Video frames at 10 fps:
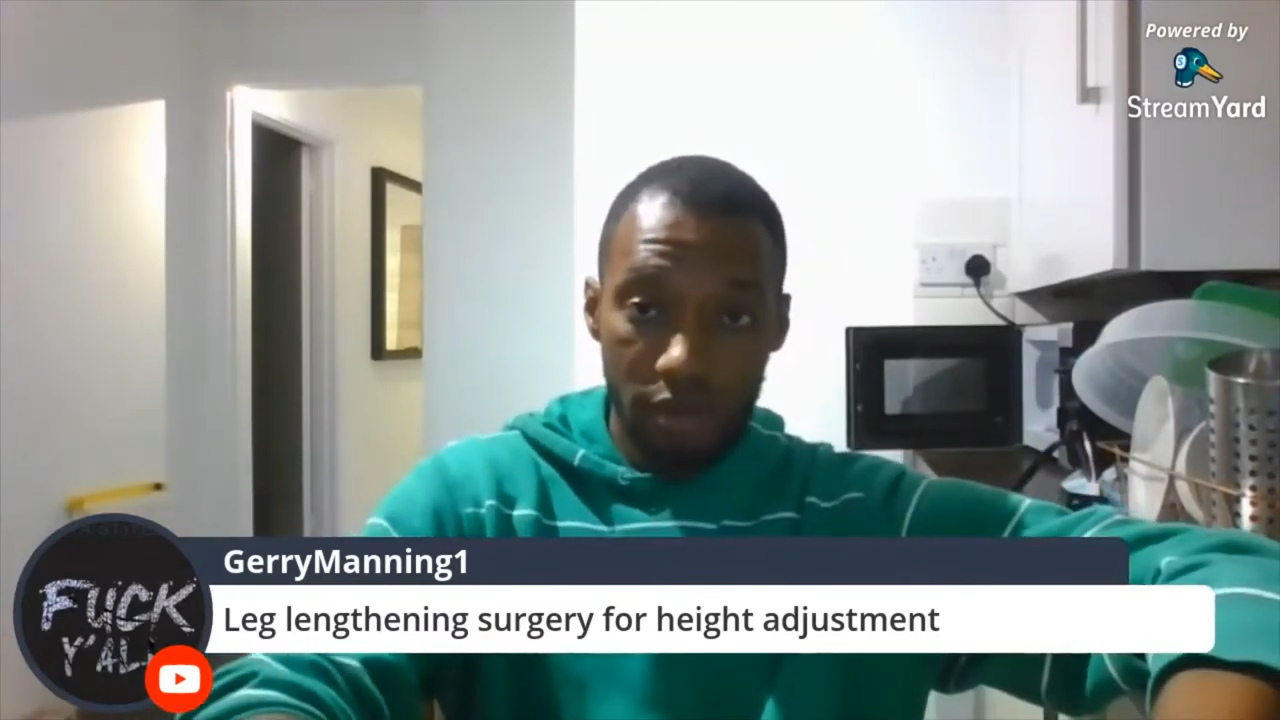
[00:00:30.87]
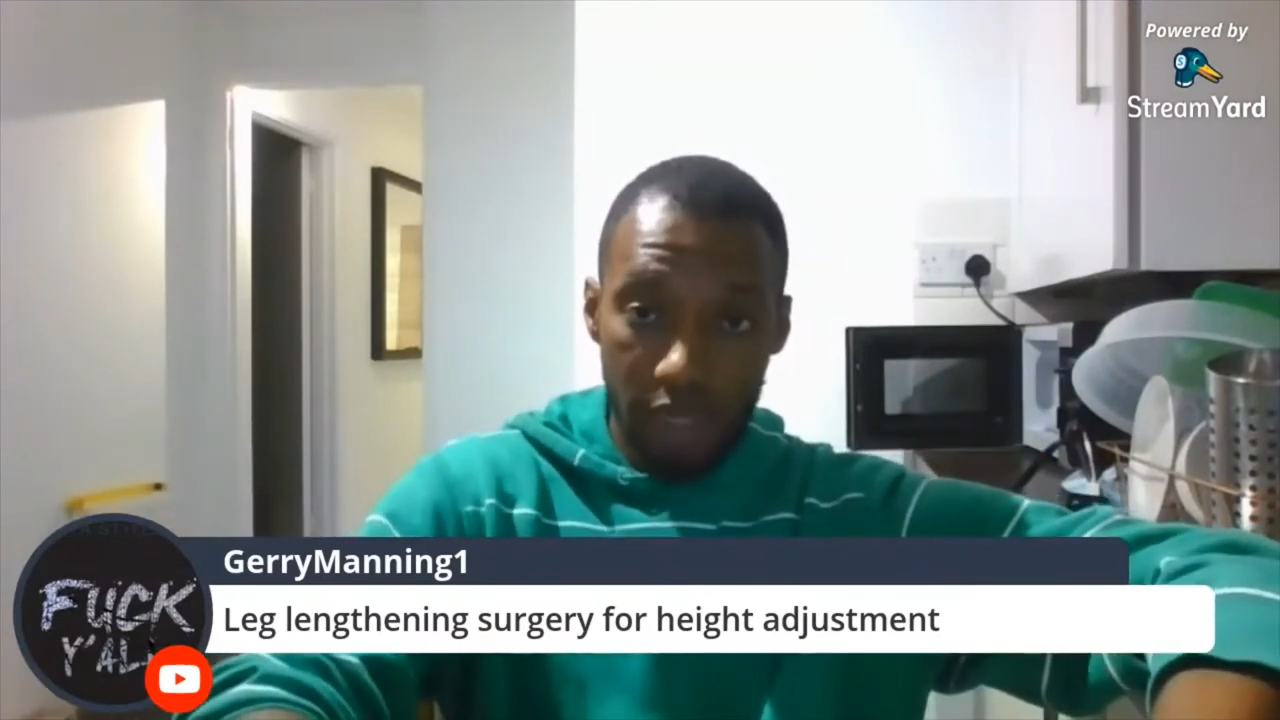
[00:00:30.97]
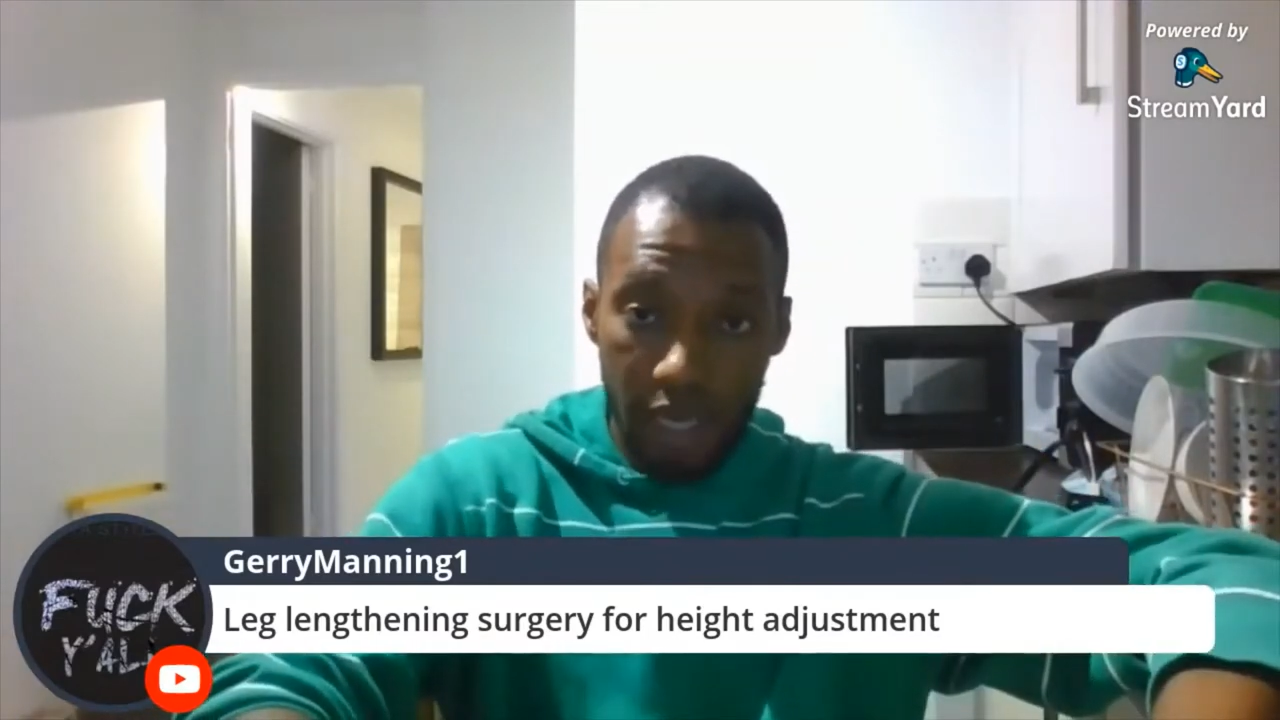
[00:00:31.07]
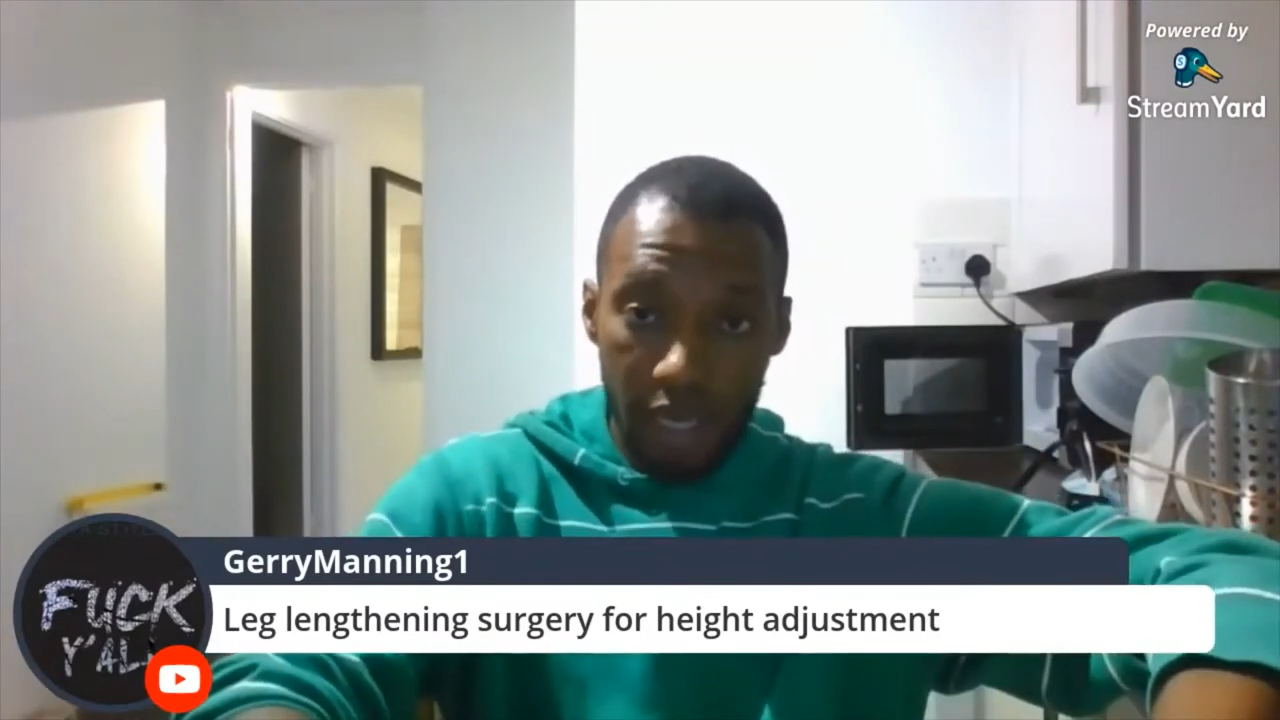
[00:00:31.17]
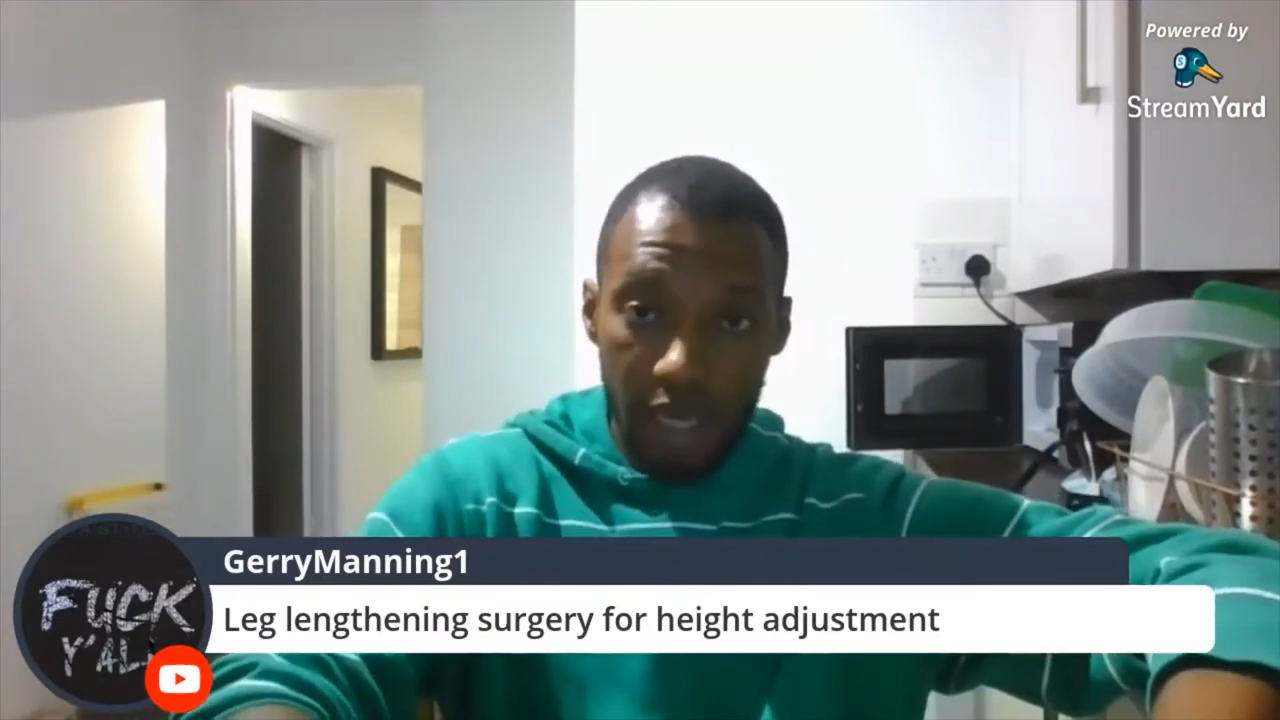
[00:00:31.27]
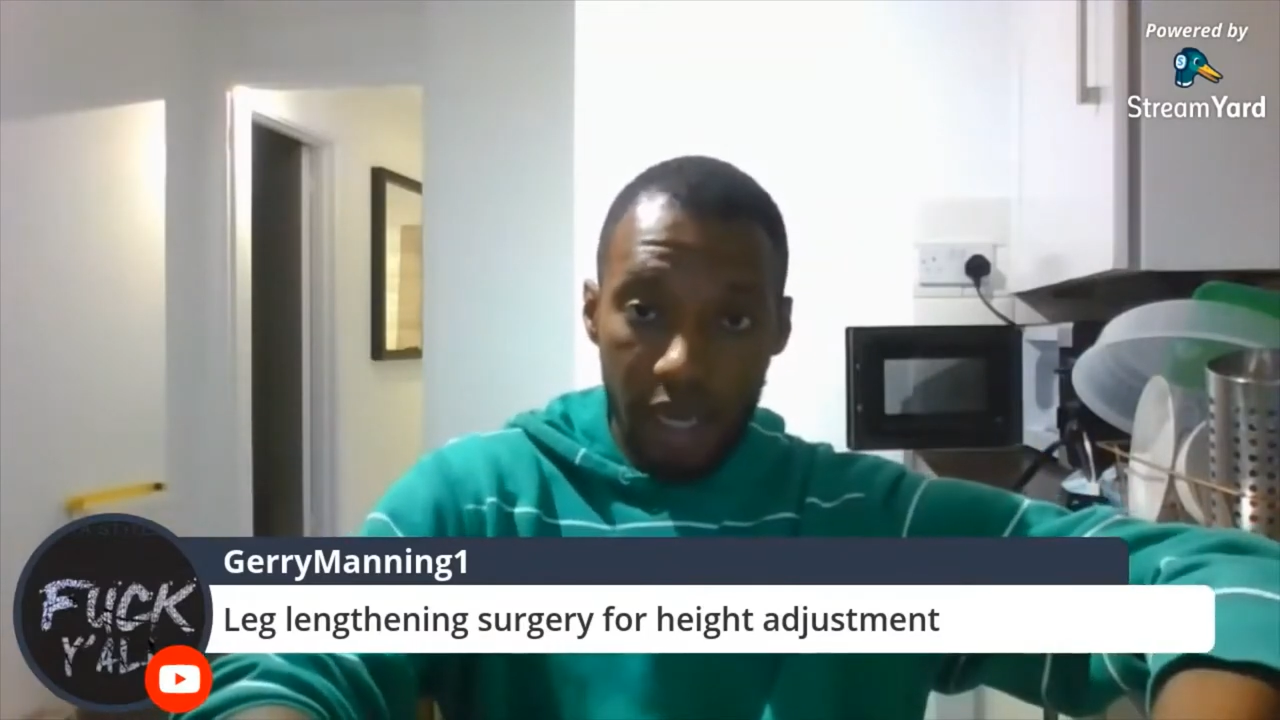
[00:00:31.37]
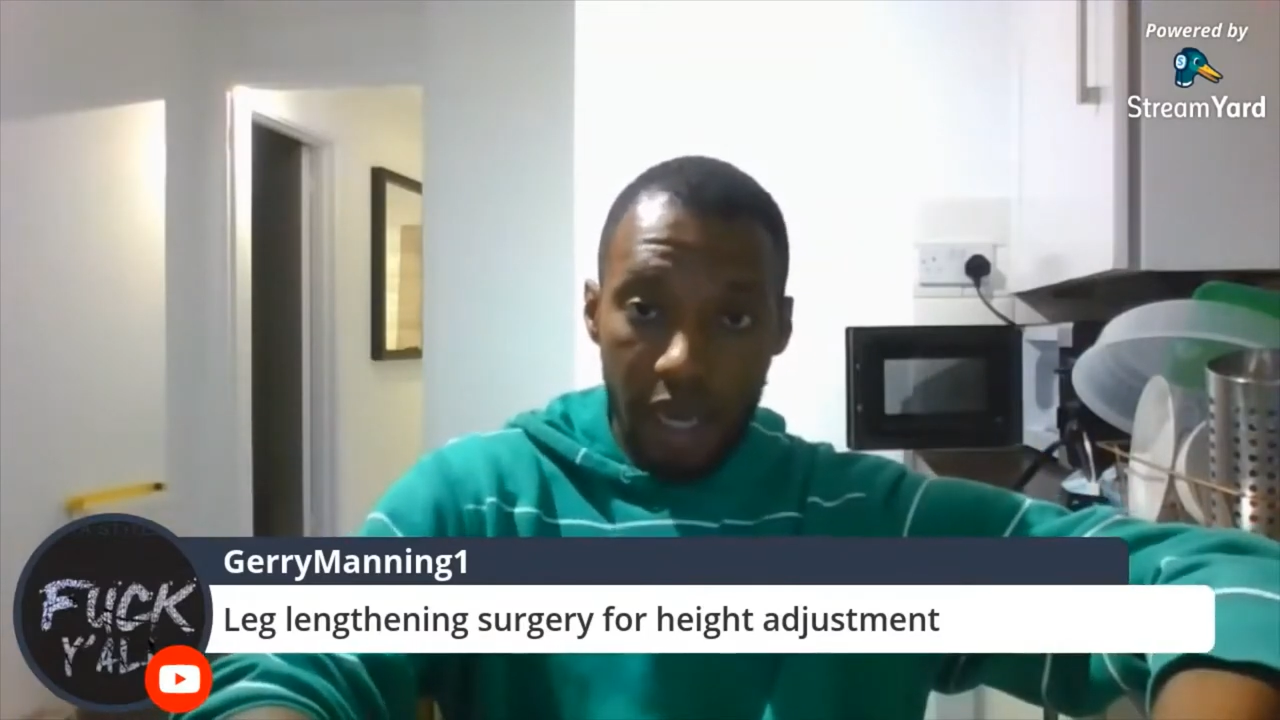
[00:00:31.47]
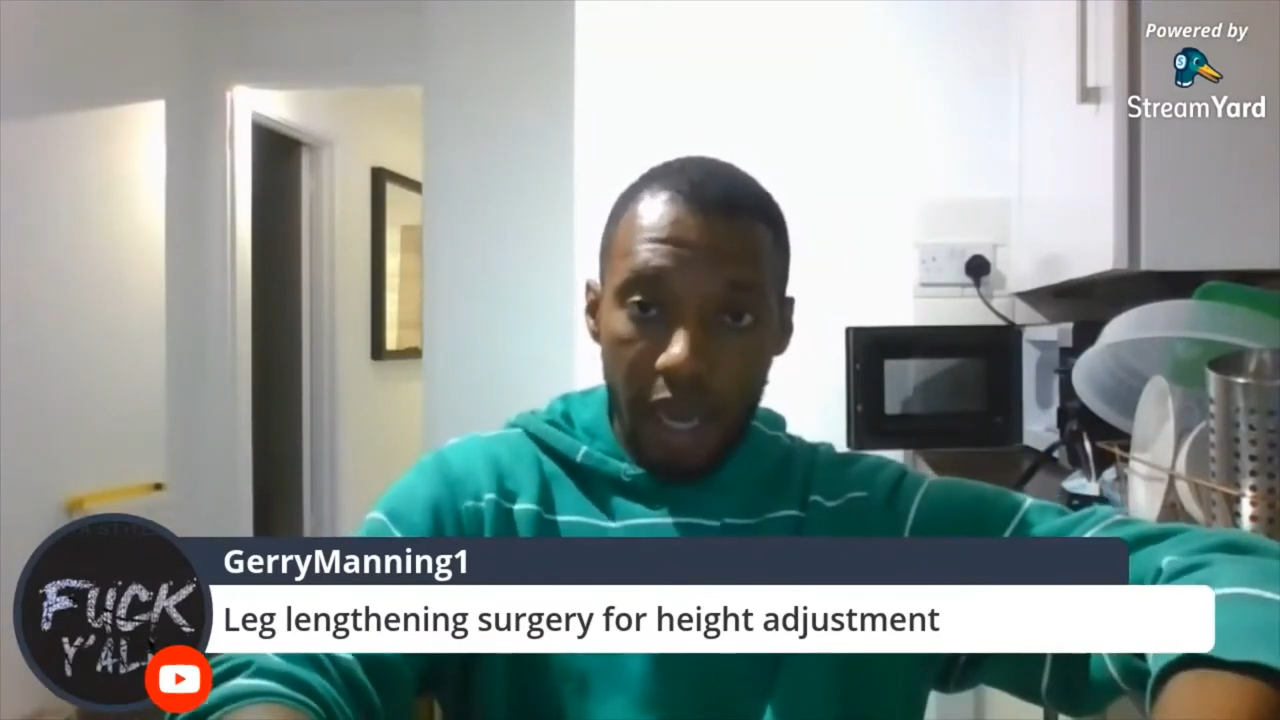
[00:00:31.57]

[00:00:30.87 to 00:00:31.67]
yeah?